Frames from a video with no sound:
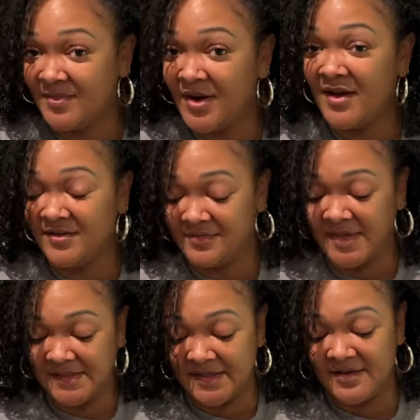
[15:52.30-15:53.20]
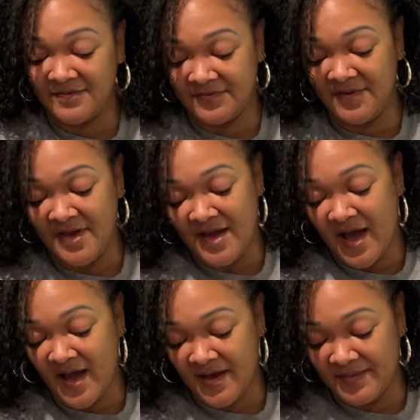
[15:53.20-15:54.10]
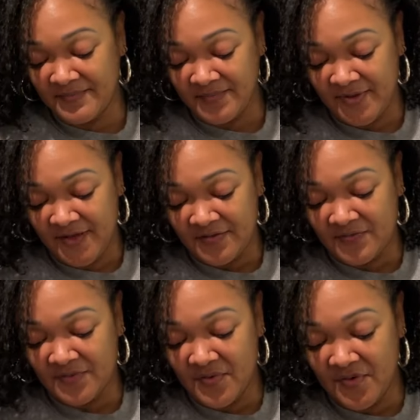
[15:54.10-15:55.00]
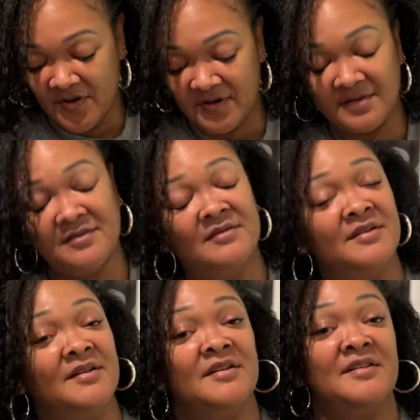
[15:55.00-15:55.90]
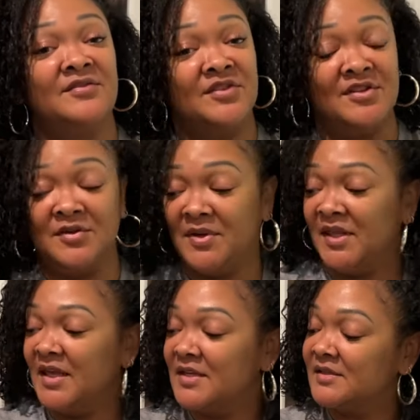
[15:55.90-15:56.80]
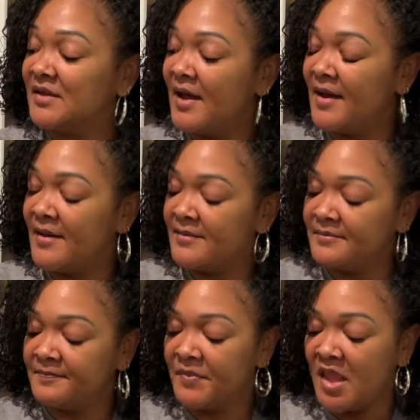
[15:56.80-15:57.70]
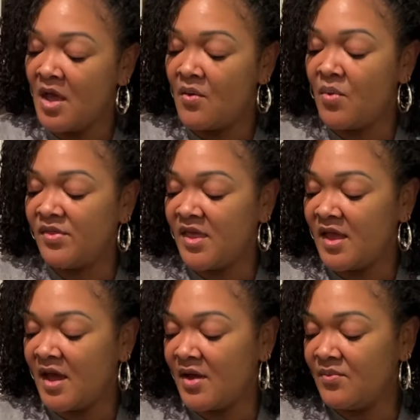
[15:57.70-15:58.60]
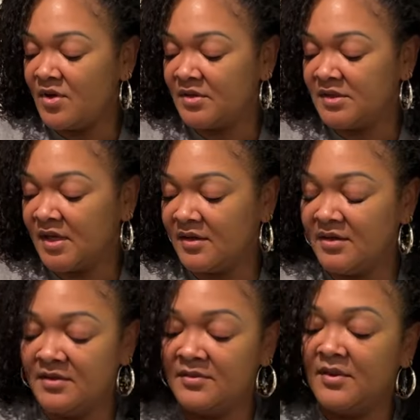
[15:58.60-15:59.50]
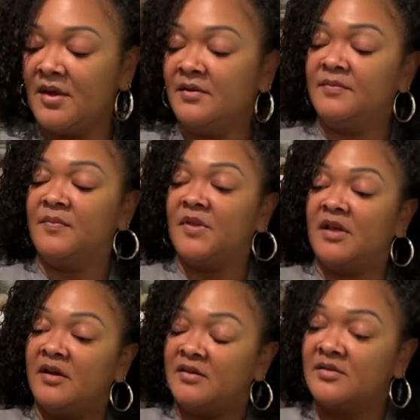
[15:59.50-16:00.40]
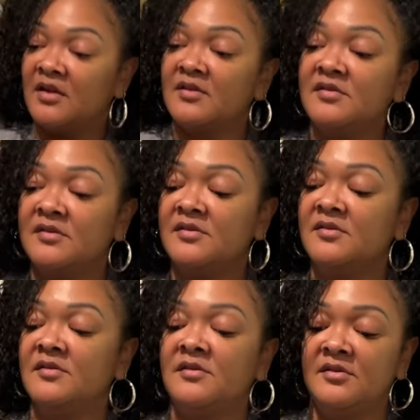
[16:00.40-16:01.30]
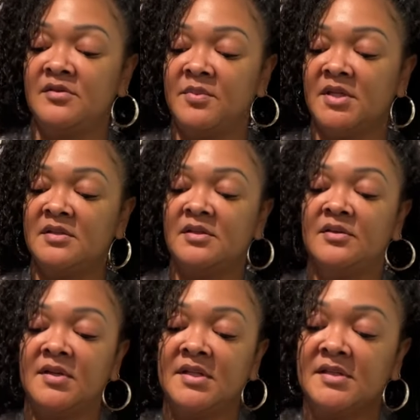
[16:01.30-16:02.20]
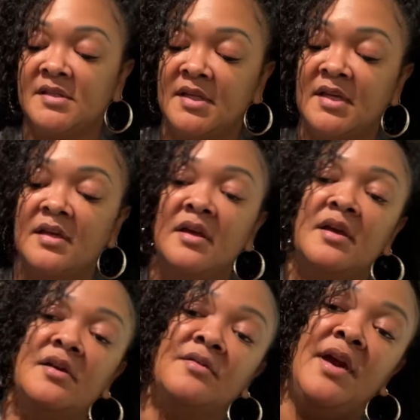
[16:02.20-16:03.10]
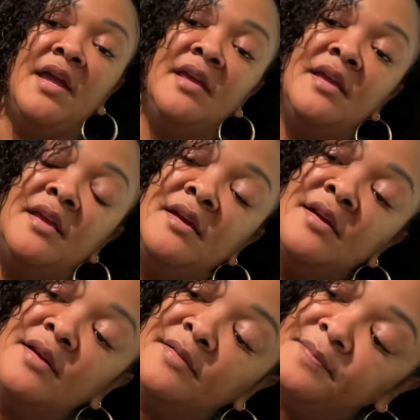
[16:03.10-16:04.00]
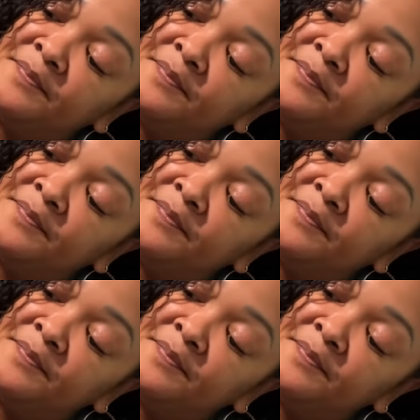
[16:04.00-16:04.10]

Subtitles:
proud of myself for doing this. One thing I will tell you, I'll zoom in so you can see right here